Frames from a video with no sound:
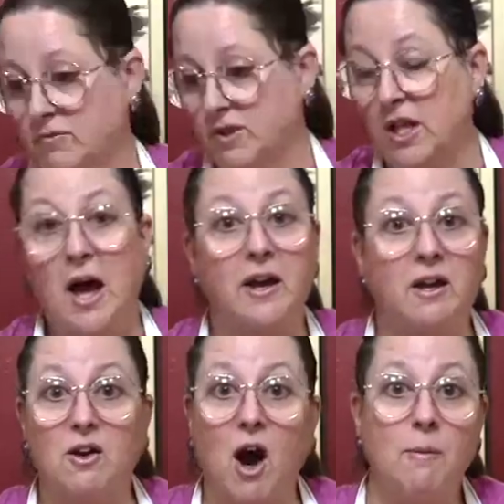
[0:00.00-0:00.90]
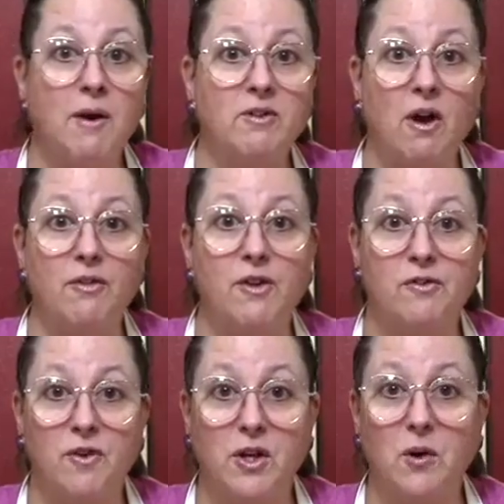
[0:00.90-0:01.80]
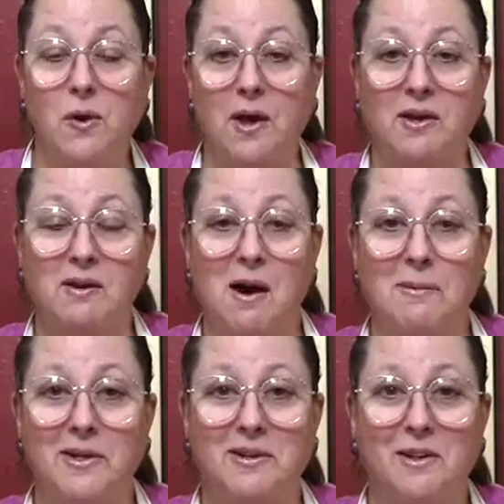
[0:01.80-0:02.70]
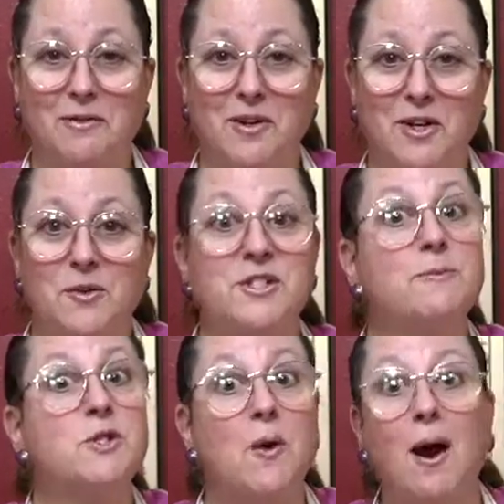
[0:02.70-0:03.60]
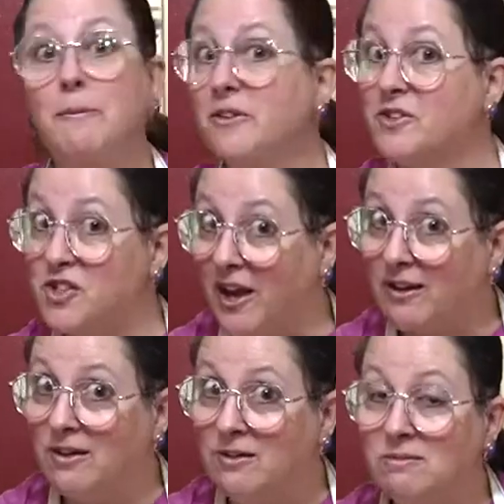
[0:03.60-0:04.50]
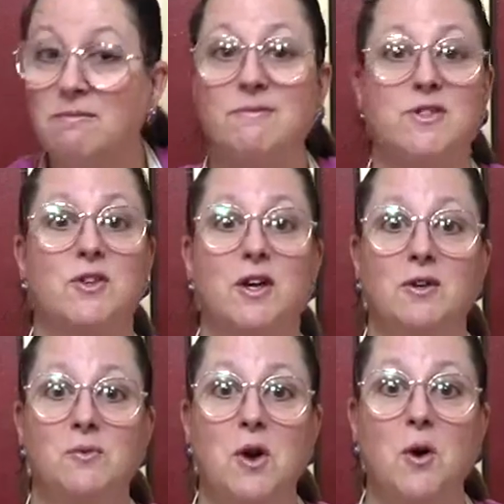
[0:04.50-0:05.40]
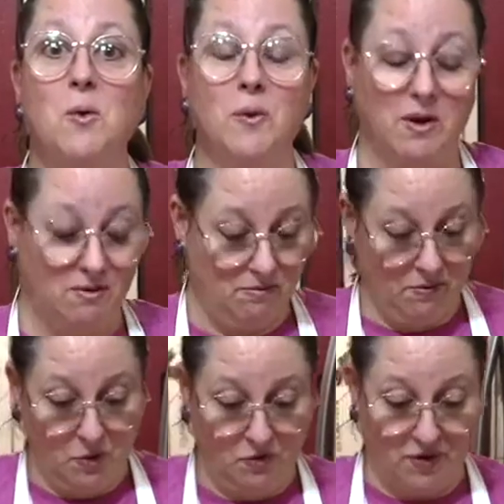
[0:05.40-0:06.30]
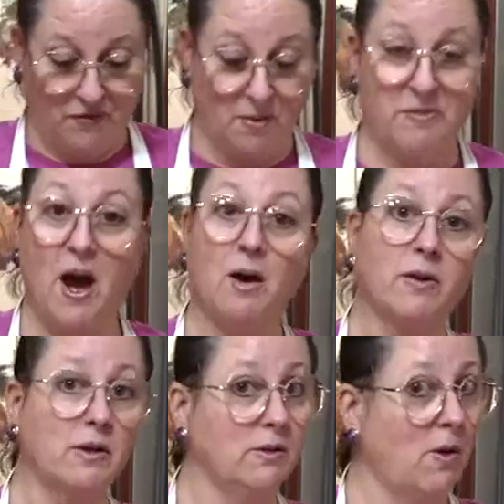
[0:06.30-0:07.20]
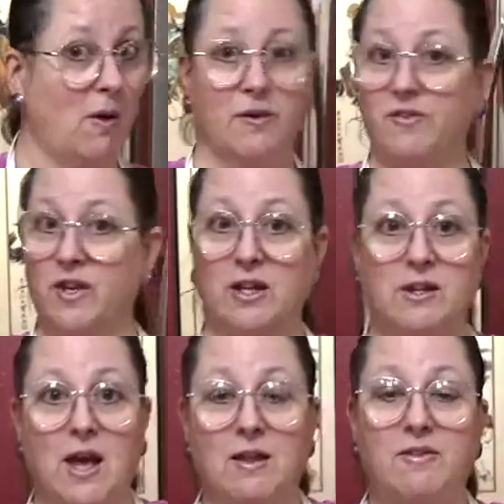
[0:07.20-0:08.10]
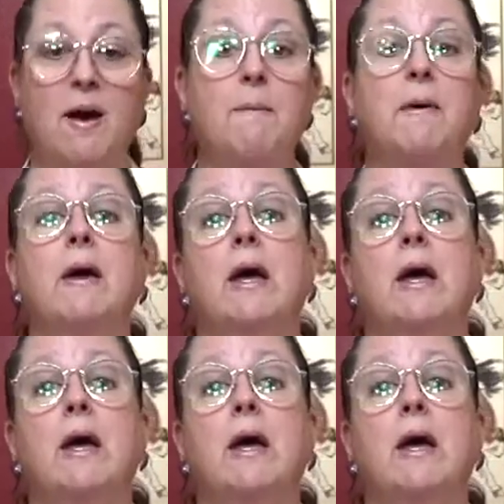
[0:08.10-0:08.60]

Like and comment on this video, like and comment on other videos. Subscribe to the channel so that you know when new stuff comes out and you always get the heads up.